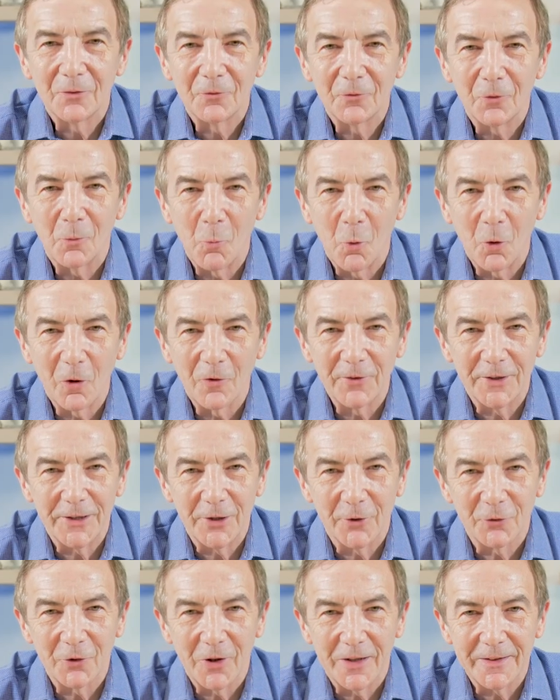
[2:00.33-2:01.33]
For more
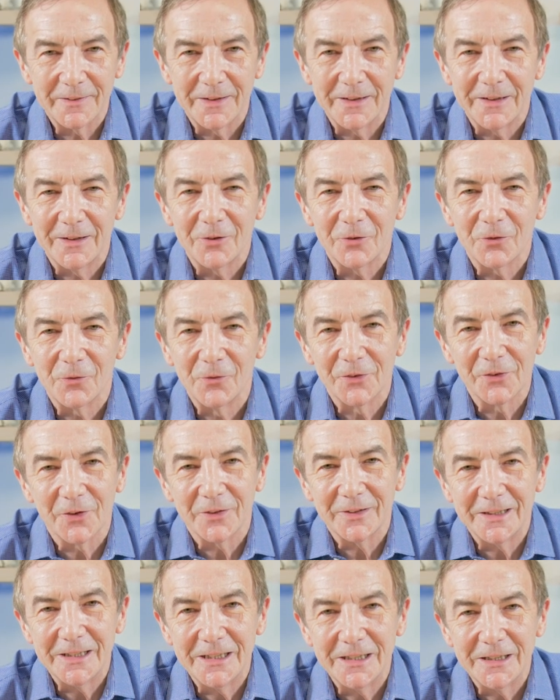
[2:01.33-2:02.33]
videos like these,
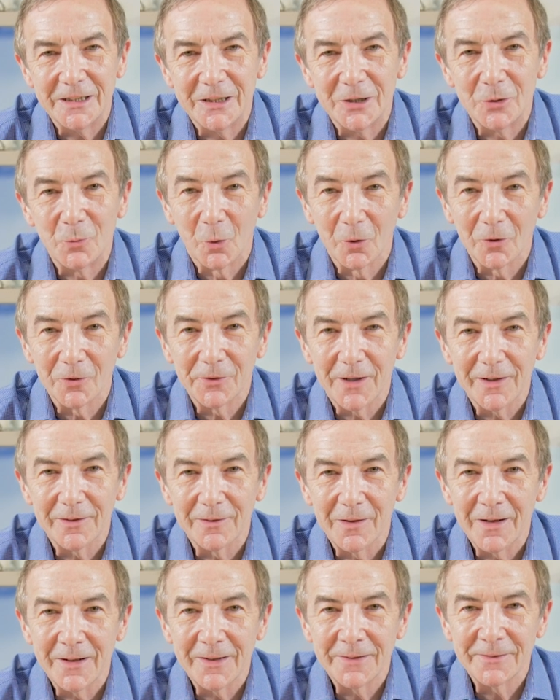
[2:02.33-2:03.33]
visit
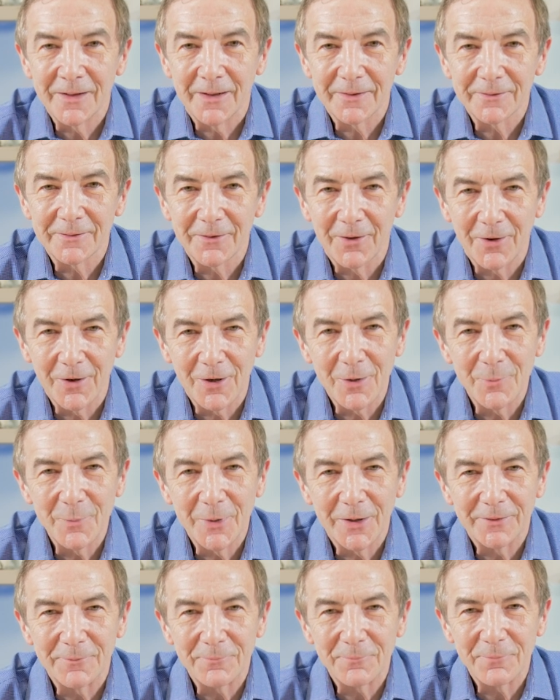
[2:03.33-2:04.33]
eeworldonline.com
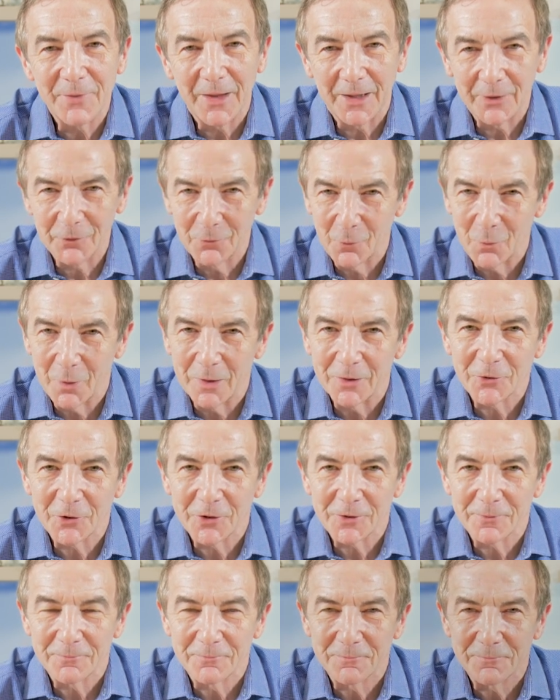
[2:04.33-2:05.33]
and thanks for
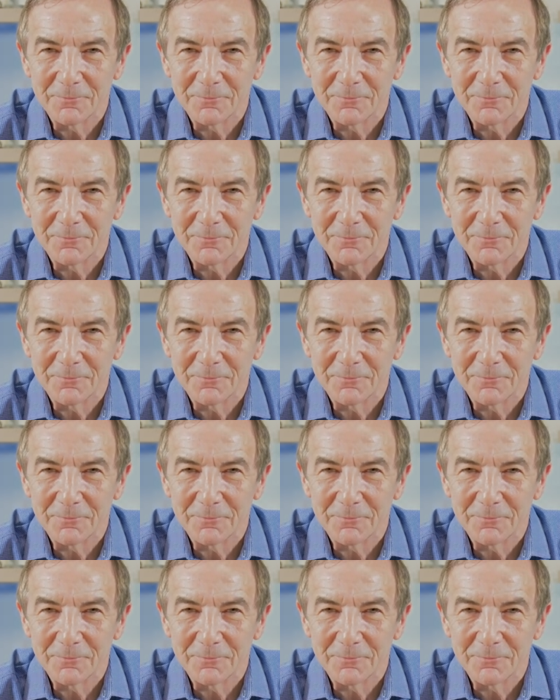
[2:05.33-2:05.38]
watching.